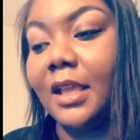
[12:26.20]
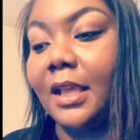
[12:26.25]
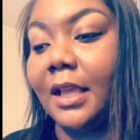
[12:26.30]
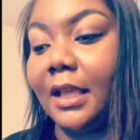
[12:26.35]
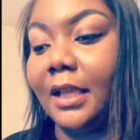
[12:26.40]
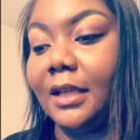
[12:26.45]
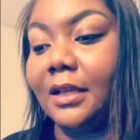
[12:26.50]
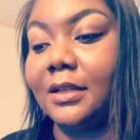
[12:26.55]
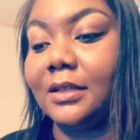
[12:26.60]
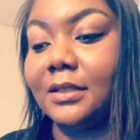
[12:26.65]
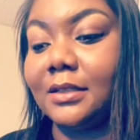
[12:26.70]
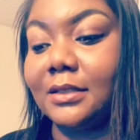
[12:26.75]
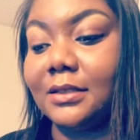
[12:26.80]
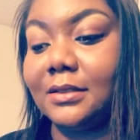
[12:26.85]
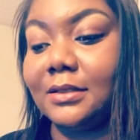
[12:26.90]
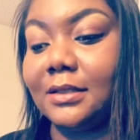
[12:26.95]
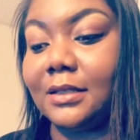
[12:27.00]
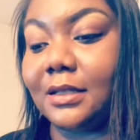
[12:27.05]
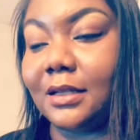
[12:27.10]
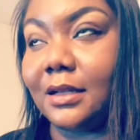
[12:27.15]

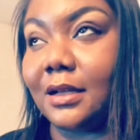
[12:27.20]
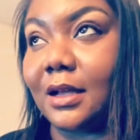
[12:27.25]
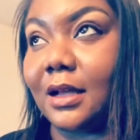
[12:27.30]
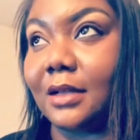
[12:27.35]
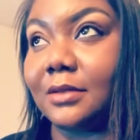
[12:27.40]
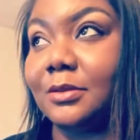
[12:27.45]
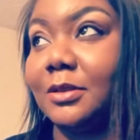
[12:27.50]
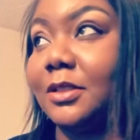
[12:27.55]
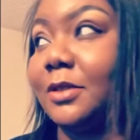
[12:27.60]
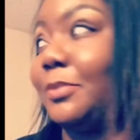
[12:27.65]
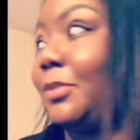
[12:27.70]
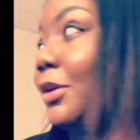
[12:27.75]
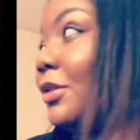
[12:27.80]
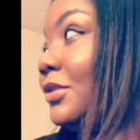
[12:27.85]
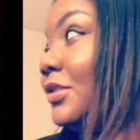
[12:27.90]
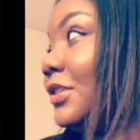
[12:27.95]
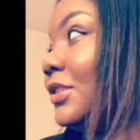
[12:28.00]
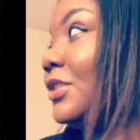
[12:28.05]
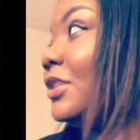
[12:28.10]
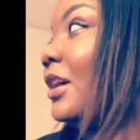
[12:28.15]
and I'm
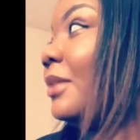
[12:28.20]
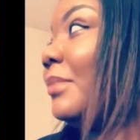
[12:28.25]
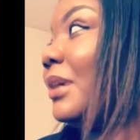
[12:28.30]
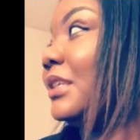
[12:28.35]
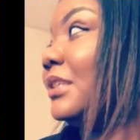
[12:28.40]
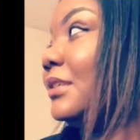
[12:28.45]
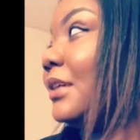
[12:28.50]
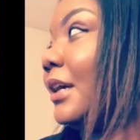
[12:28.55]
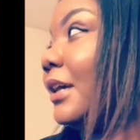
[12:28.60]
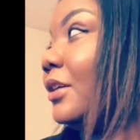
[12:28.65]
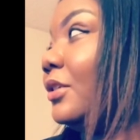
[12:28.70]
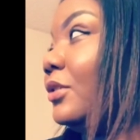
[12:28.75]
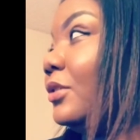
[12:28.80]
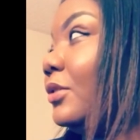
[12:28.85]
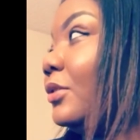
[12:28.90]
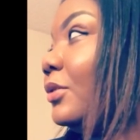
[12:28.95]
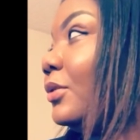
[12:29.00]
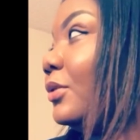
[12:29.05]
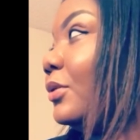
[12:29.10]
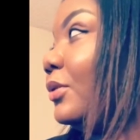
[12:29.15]
supposed to start my
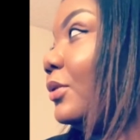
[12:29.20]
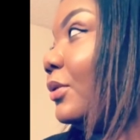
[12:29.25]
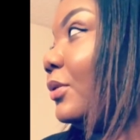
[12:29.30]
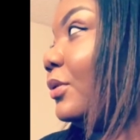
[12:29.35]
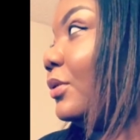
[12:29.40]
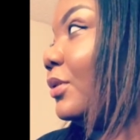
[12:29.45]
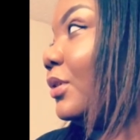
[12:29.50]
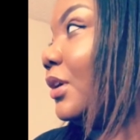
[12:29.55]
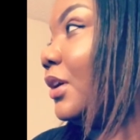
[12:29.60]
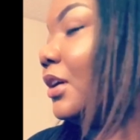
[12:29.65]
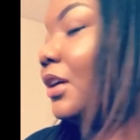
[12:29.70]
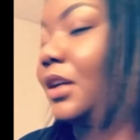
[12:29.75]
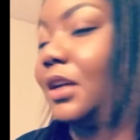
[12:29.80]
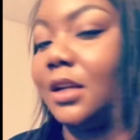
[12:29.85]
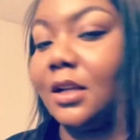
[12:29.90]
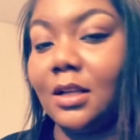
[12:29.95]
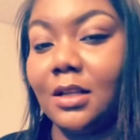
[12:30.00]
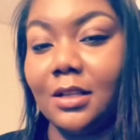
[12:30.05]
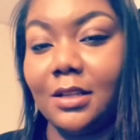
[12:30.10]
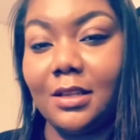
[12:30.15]
cycle
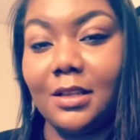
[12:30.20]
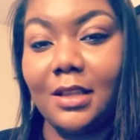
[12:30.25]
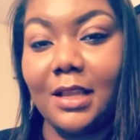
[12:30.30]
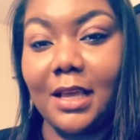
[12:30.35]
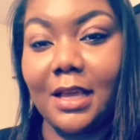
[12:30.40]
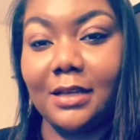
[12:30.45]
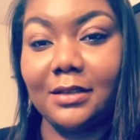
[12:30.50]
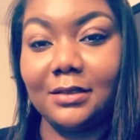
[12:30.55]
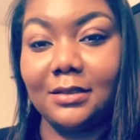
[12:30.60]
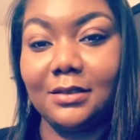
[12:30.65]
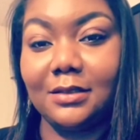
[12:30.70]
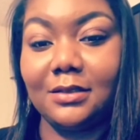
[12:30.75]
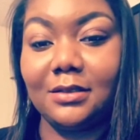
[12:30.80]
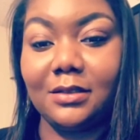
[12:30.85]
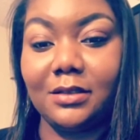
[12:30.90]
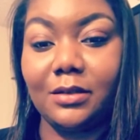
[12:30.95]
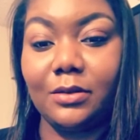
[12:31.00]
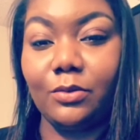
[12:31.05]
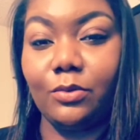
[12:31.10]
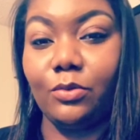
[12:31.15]

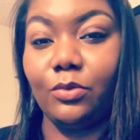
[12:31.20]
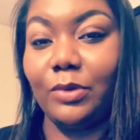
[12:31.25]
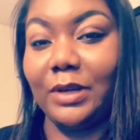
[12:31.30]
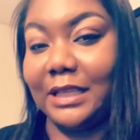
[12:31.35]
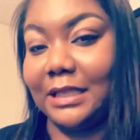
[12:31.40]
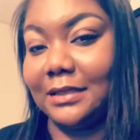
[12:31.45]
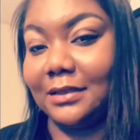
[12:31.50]
next week.